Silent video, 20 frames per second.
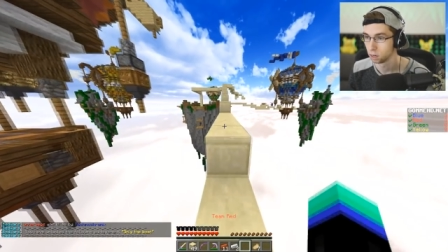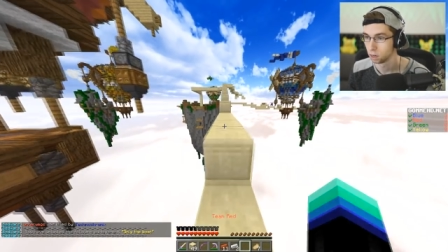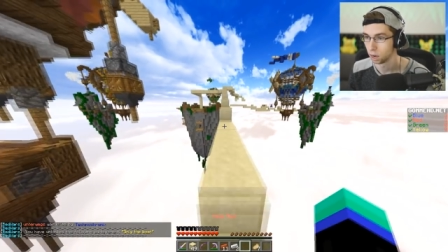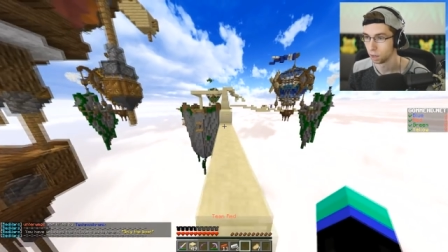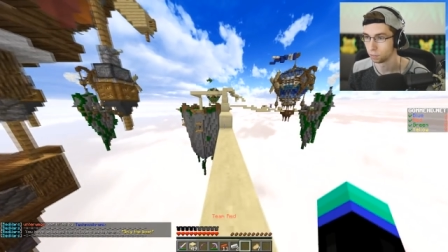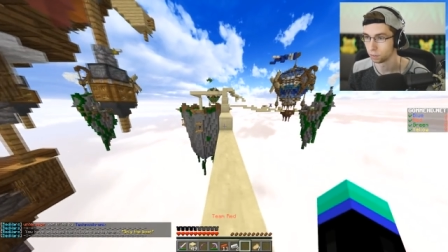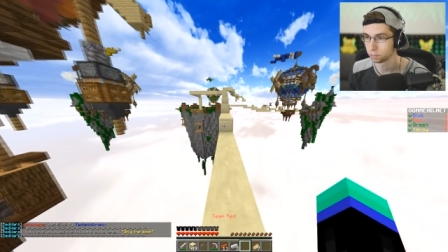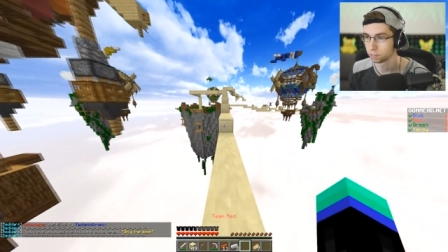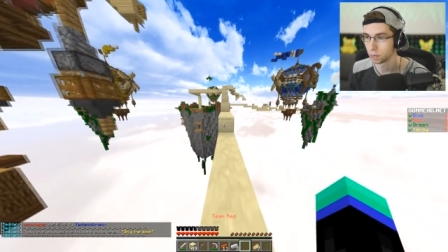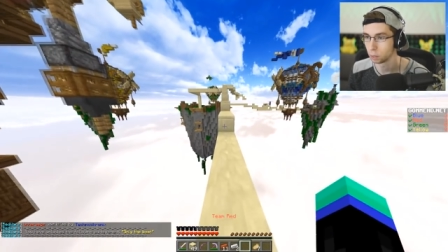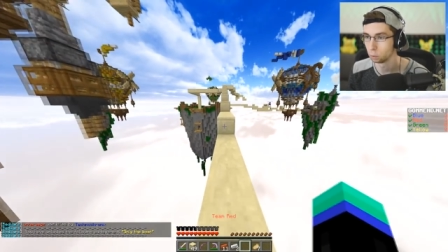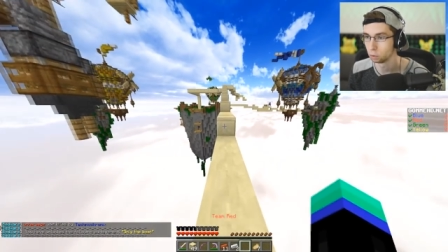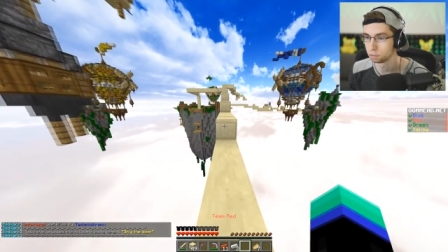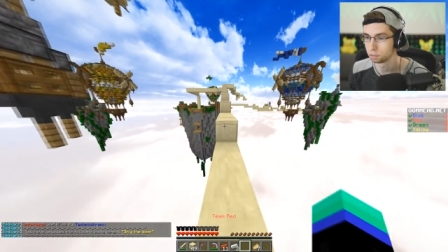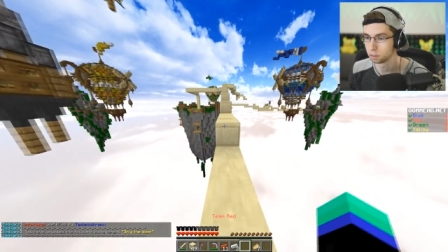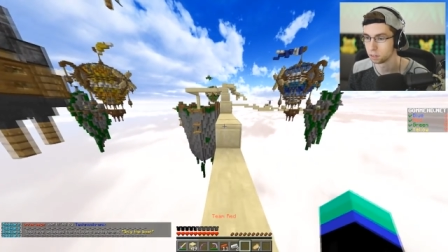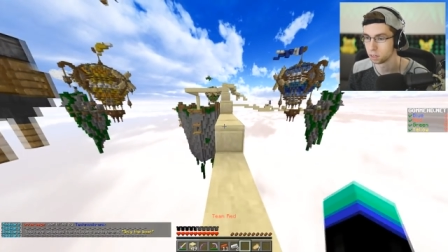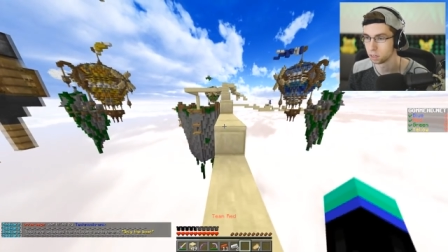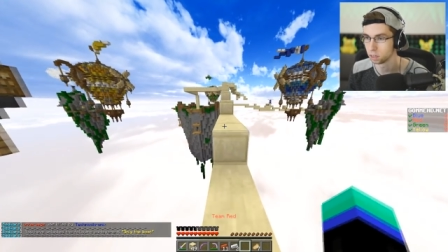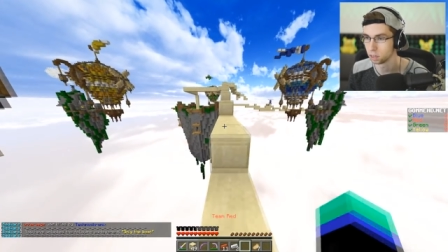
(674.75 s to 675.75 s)
I think that was
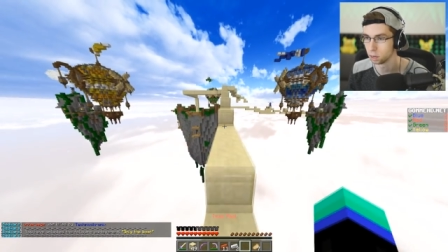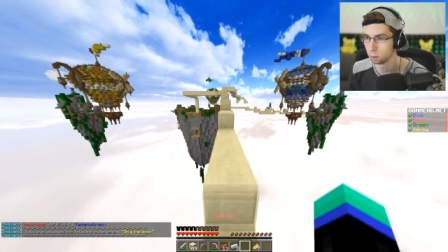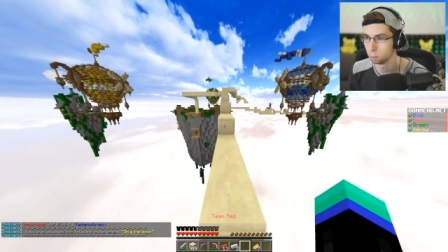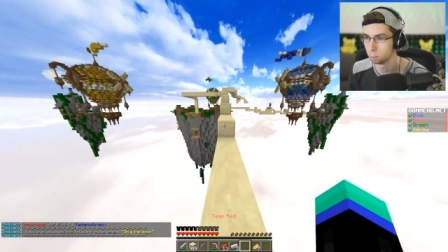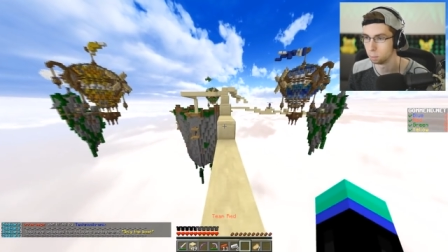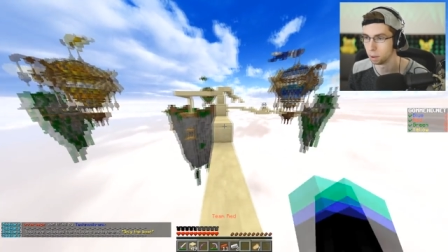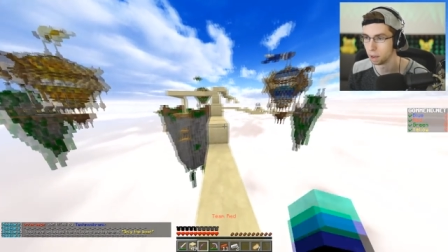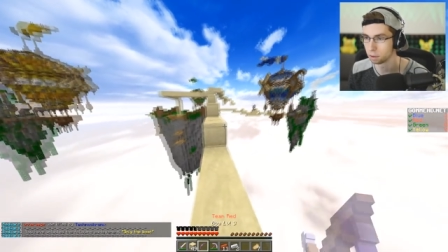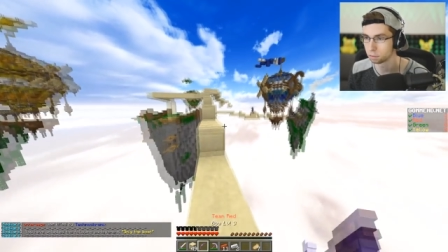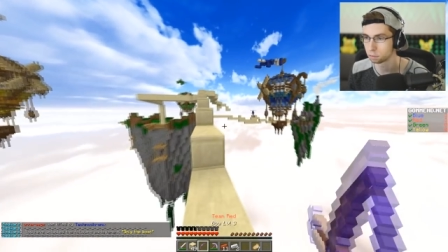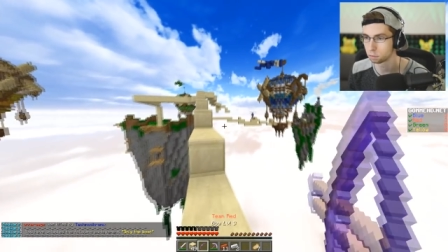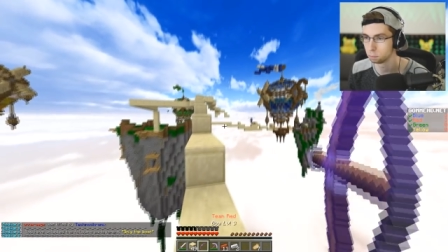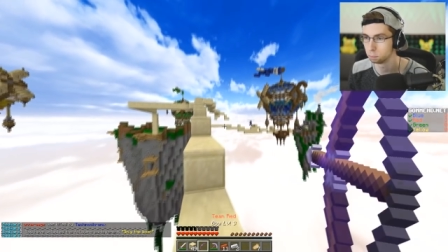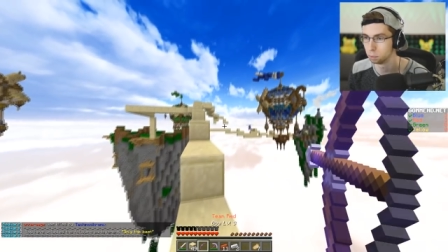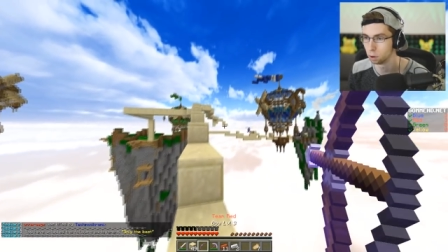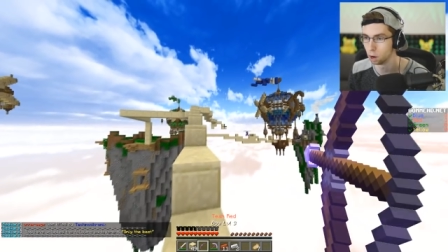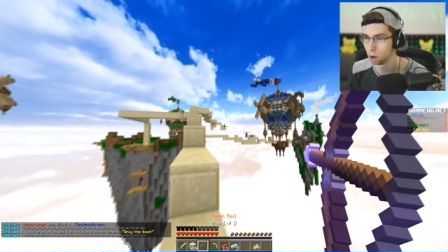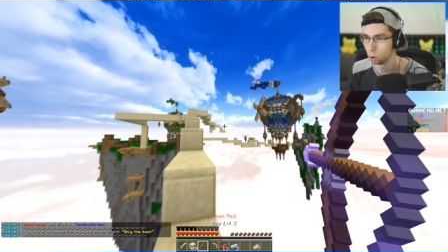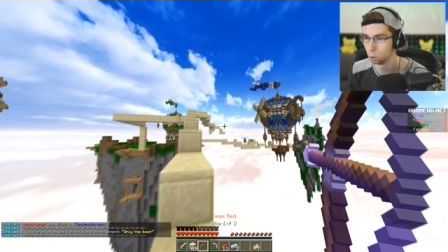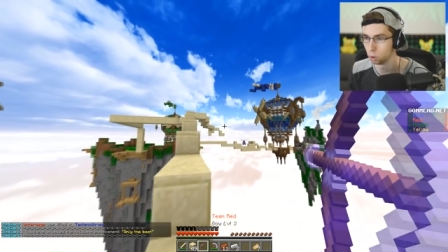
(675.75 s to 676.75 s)
the best
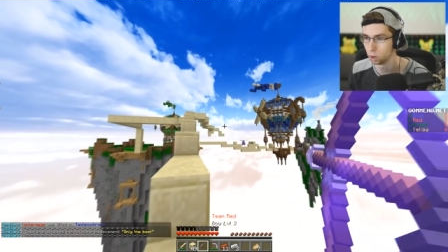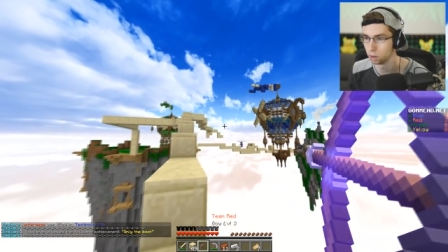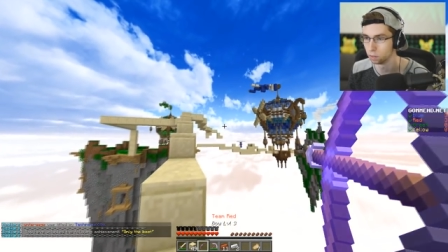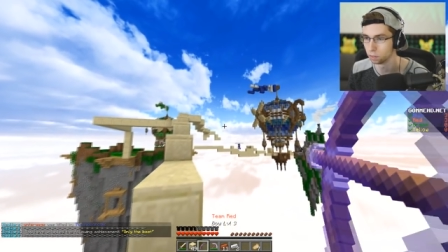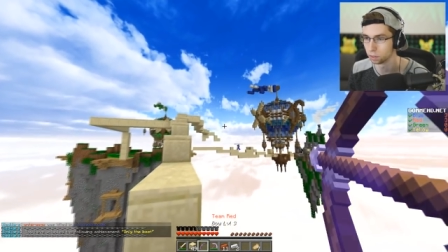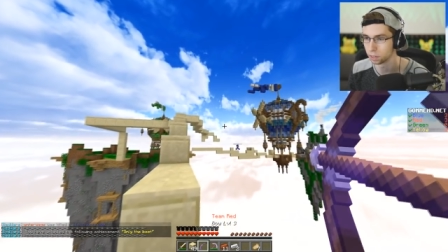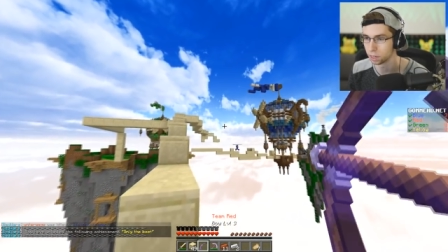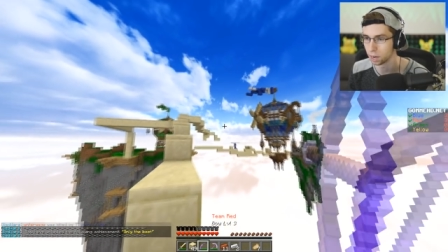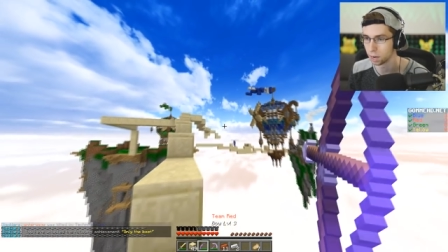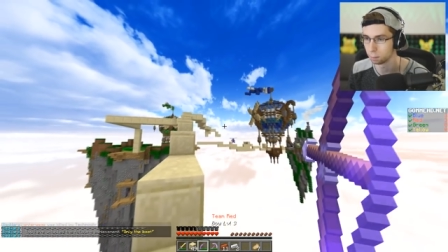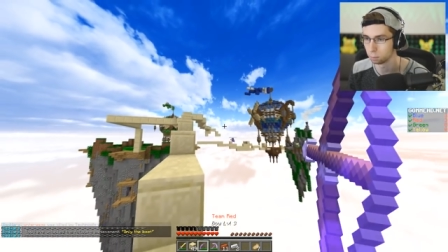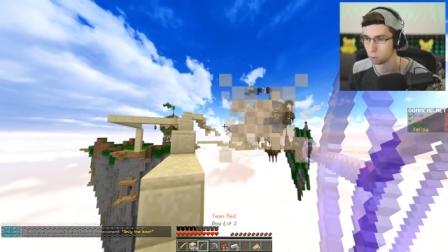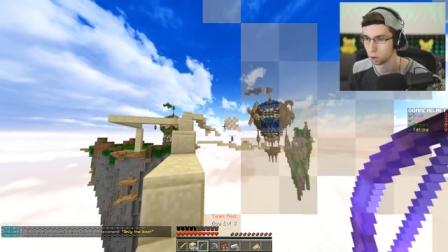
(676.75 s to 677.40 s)
bow in the game